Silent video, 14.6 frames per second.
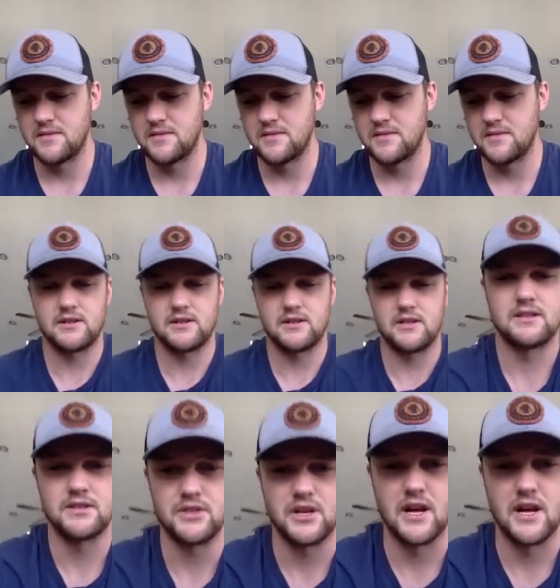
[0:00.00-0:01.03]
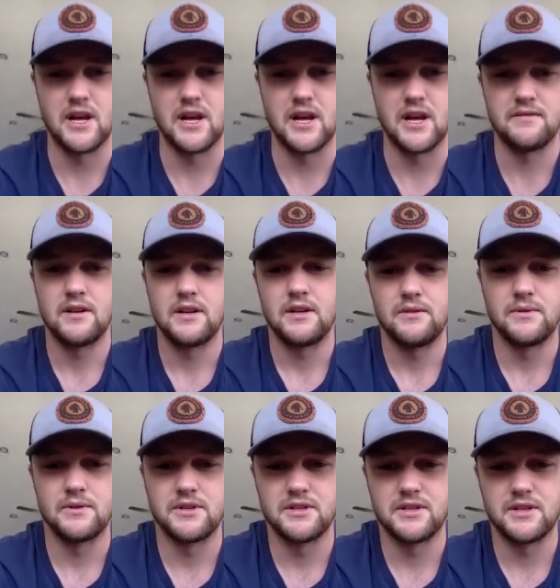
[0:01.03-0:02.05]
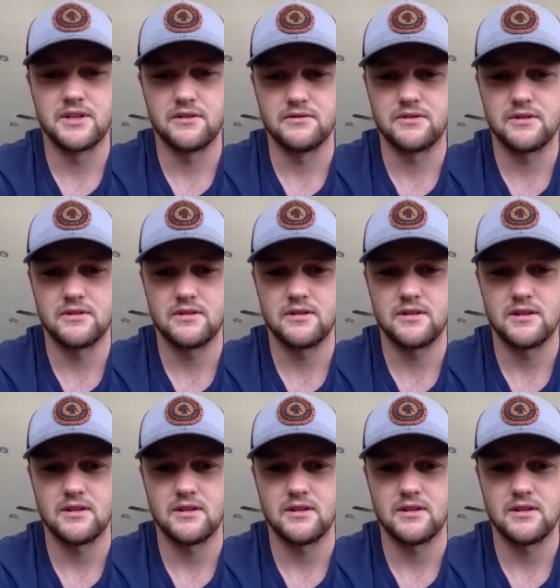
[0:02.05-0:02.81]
but she doesn't shed, which is huge.